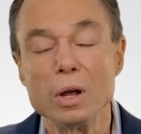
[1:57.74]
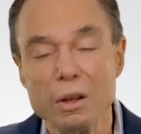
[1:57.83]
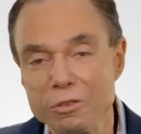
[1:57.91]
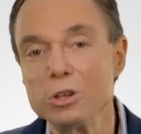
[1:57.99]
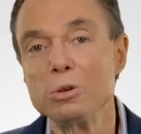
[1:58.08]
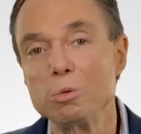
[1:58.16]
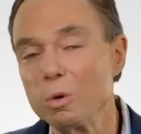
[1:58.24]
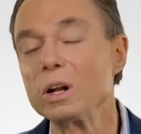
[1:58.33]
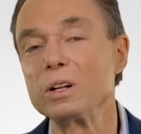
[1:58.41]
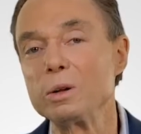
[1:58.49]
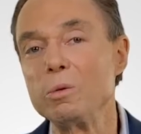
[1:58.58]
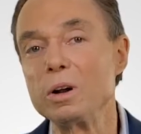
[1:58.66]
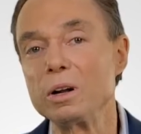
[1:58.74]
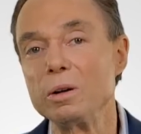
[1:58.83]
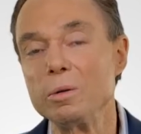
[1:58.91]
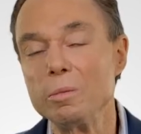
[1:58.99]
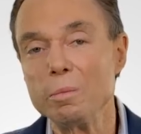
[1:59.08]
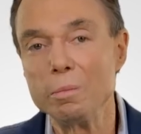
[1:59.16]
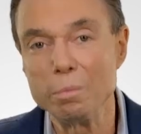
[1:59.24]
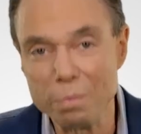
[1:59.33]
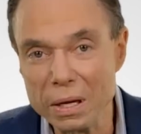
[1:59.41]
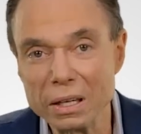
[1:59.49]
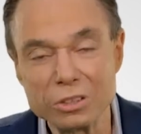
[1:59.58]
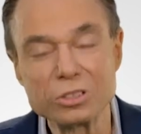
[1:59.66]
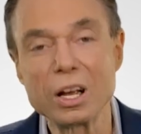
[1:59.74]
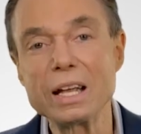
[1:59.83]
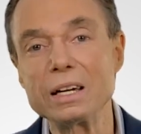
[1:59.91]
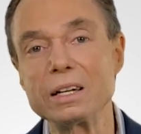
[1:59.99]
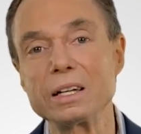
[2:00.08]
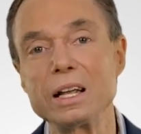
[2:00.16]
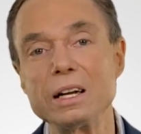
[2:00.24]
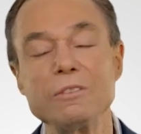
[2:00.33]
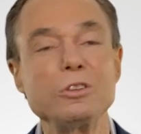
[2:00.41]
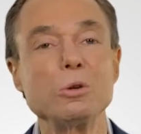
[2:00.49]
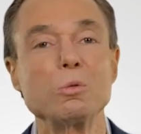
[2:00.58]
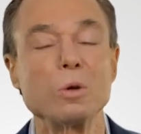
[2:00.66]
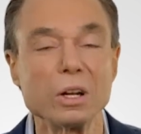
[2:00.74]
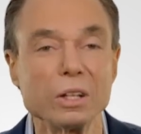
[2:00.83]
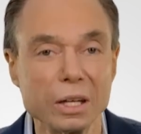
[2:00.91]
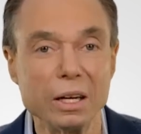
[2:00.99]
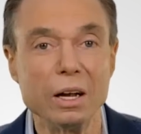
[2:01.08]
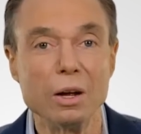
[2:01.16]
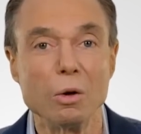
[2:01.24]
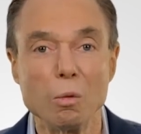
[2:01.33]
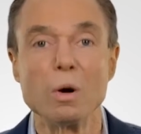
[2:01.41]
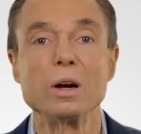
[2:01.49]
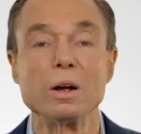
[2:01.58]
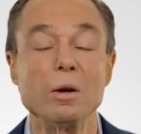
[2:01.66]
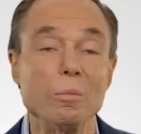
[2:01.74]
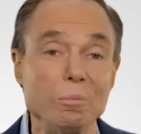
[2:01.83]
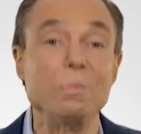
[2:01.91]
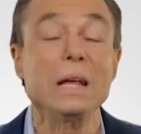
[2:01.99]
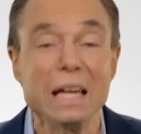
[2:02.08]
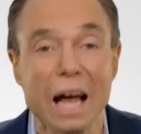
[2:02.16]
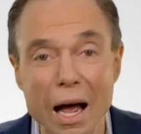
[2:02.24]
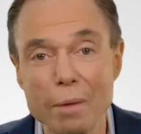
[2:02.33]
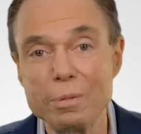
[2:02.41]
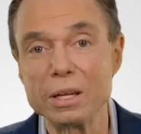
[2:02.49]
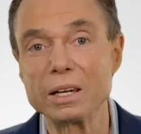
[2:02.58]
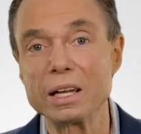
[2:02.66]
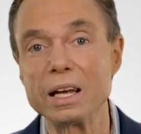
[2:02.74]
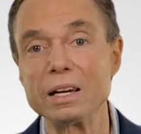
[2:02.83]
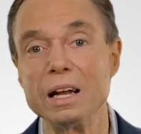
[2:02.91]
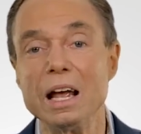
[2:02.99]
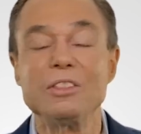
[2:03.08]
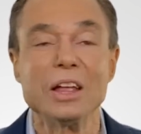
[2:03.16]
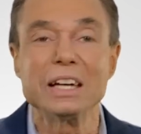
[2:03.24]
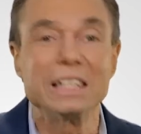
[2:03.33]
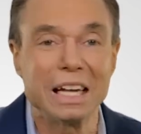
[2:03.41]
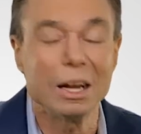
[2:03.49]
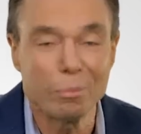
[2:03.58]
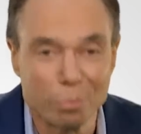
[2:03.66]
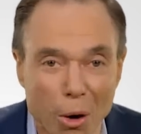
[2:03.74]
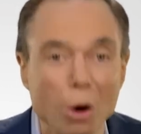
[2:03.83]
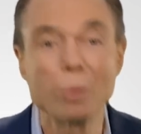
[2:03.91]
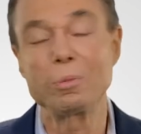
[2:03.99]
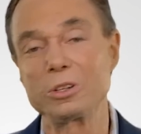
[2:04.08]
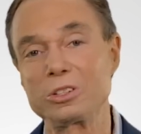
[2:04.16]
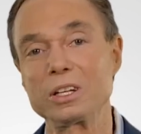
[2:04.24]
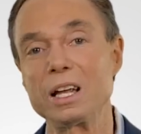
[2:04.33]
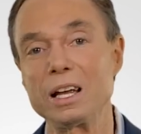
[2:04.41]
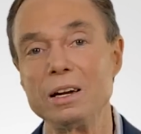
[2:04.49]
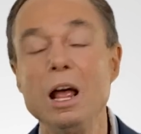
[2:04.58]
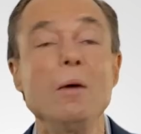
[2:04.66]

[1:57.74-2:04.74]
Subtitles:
if you really want to be excited again, if you really want to be happy again, then get purpose again,